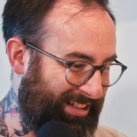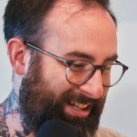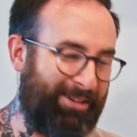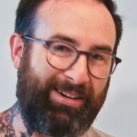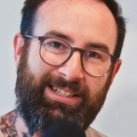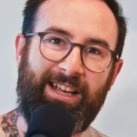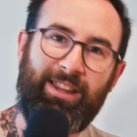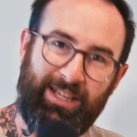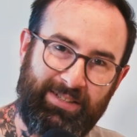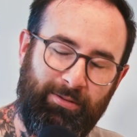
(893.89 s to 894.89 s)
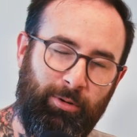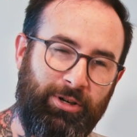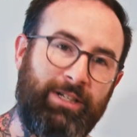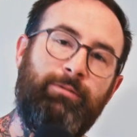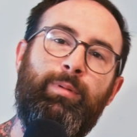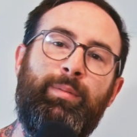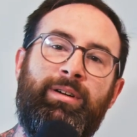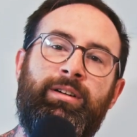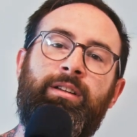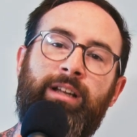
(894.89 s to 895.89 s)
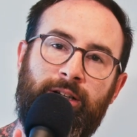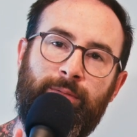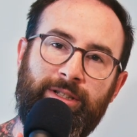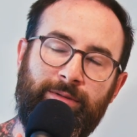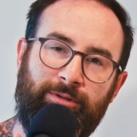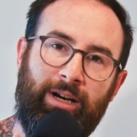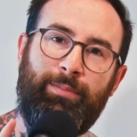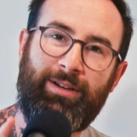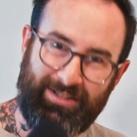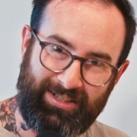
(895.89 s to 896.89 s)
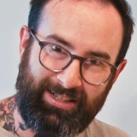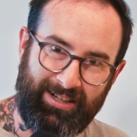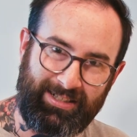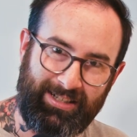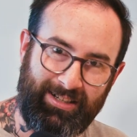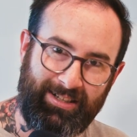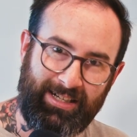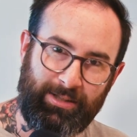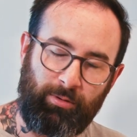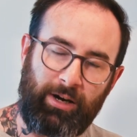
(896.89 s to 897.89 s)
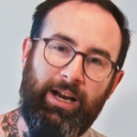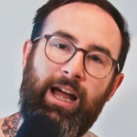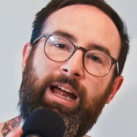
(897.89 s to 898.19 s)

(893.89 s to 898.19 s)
Anyways, thanks for watching. Remember, like, comment, subscribe, and I'll see you guys in the next one.